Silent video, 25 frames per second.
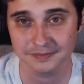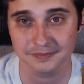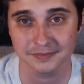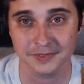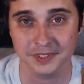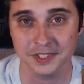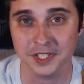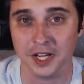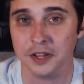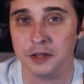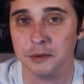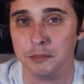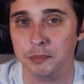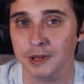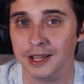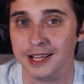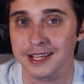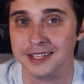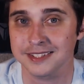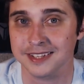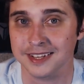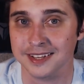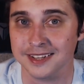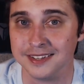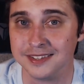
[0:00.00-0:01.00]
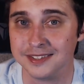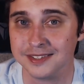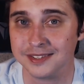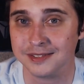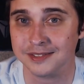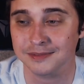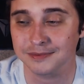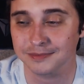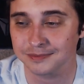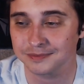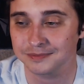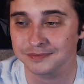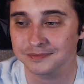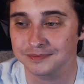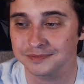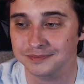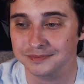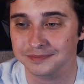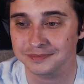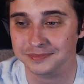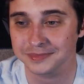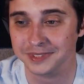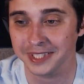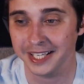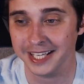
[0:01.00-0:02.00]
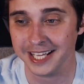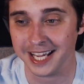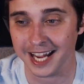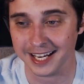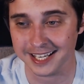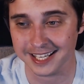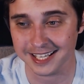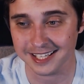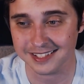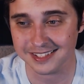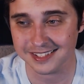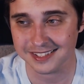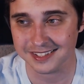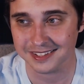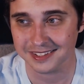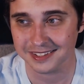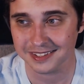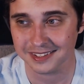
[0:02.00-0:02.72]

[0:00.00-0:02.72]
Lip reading: The other place is, any ideas?